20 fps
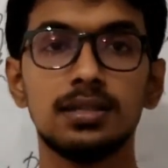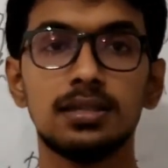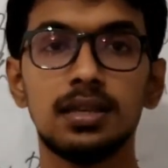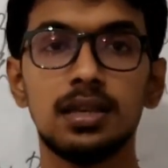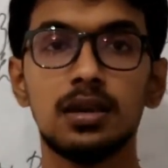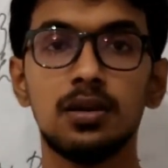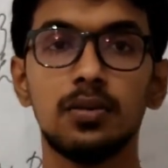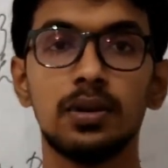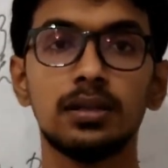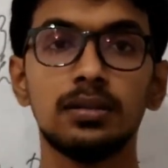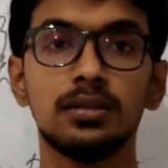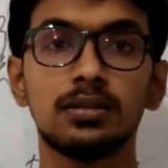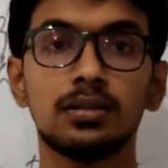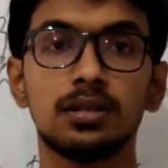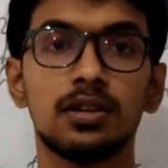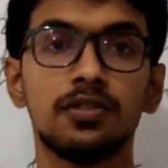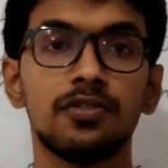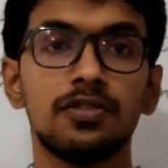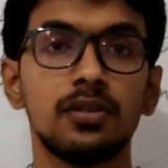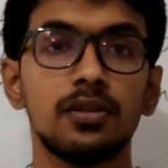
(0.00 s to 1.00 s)
sequence
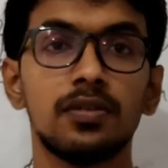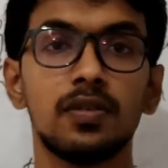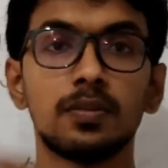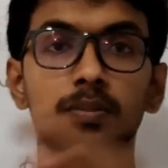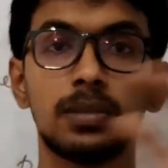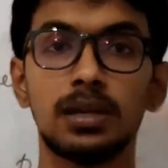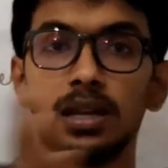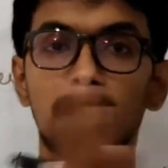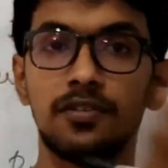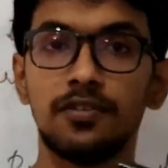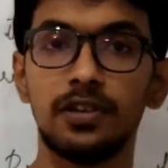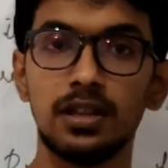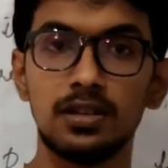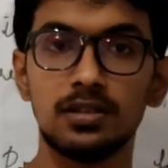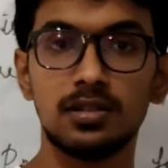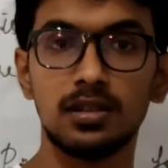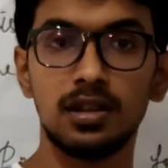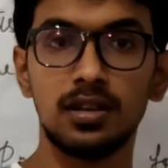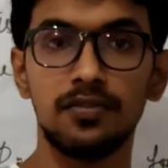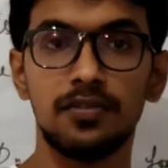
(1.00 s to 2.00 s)
is different from the
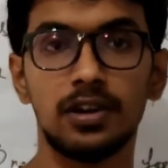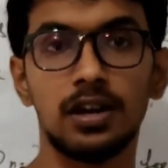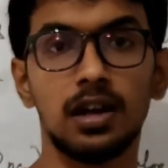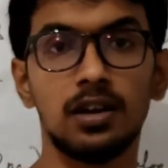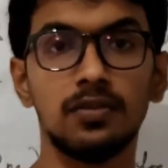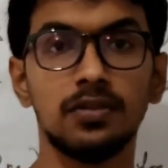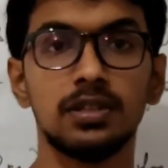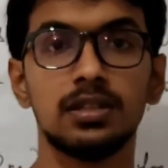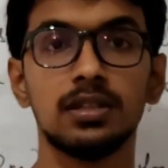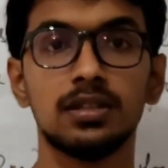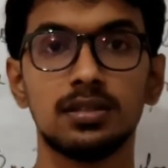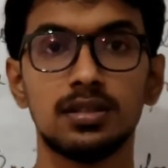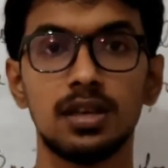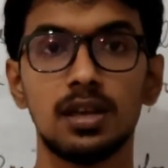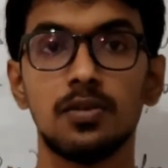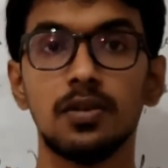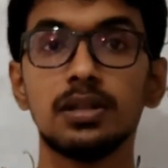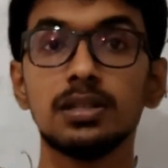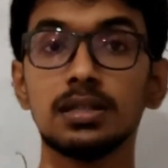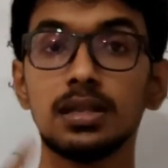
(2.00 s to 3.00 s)
definition of a convergent
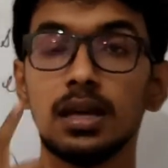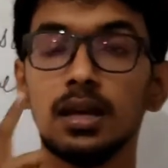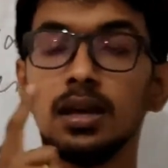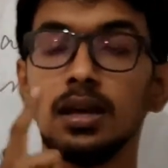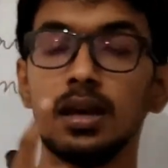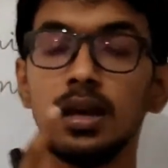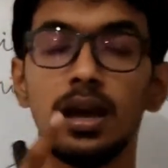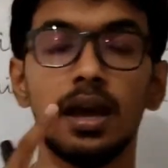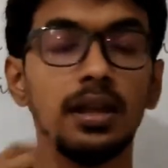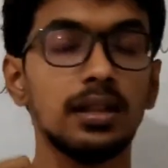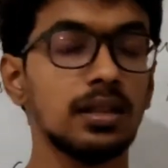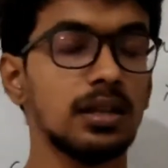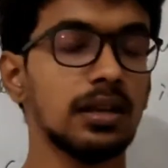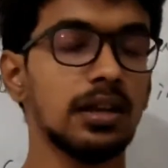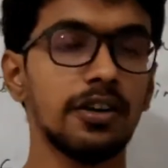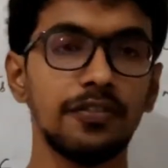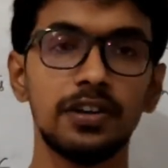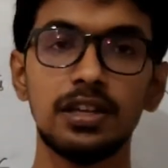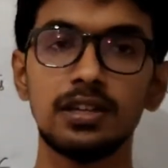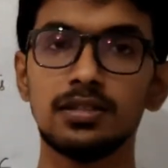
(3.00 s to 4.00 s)
sequence. In the
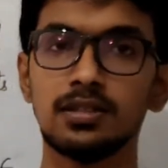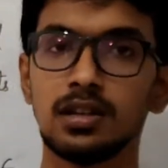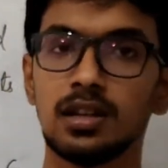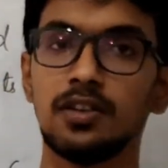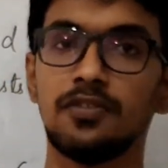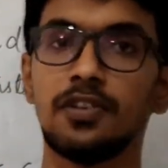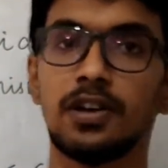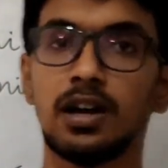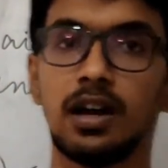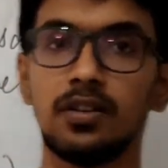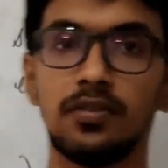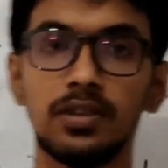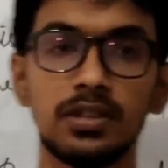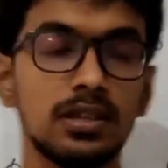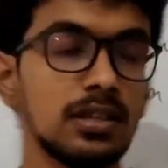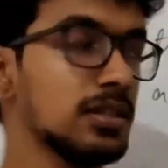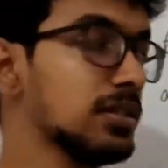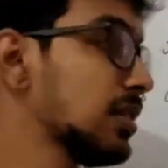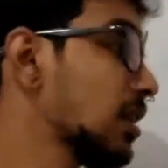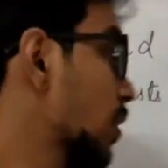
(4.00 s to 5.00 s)
definition of a convergent